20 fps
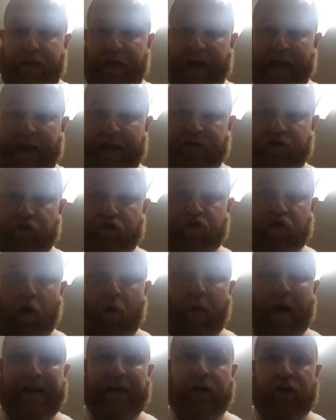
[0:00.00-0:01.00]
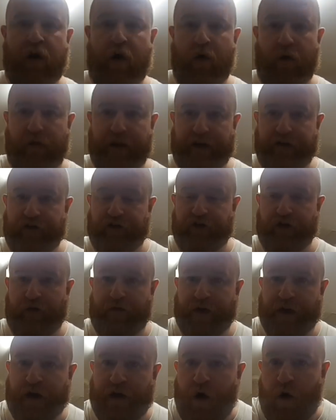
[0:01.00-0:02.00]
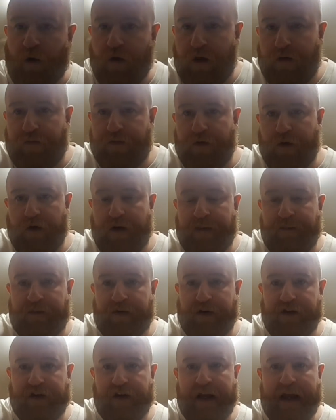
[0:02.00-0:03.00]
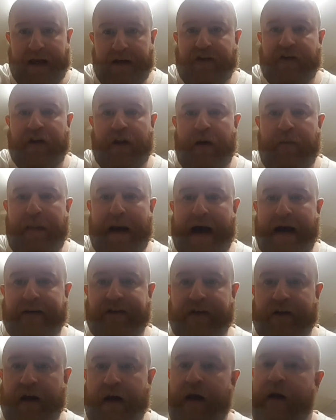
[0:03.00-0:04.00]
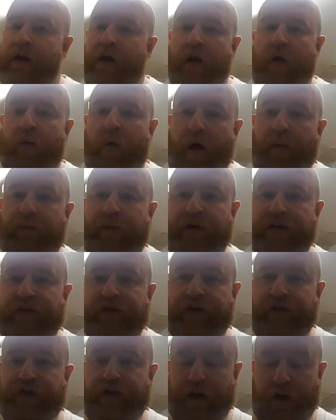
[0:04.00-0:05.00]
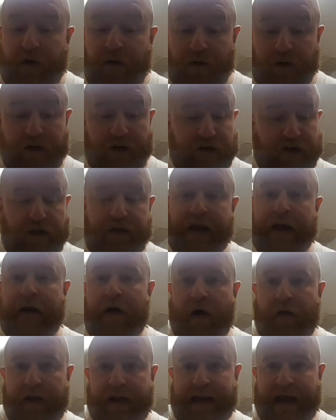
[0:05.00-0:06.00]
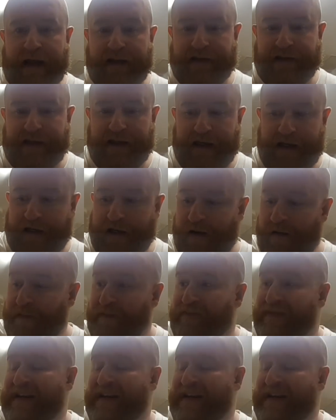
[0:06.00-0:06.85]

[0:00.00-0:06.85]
the thing is, so when you know this and stuff, and you know that food in prison isn't the best, what prisoners do, there's a thing called the canteen.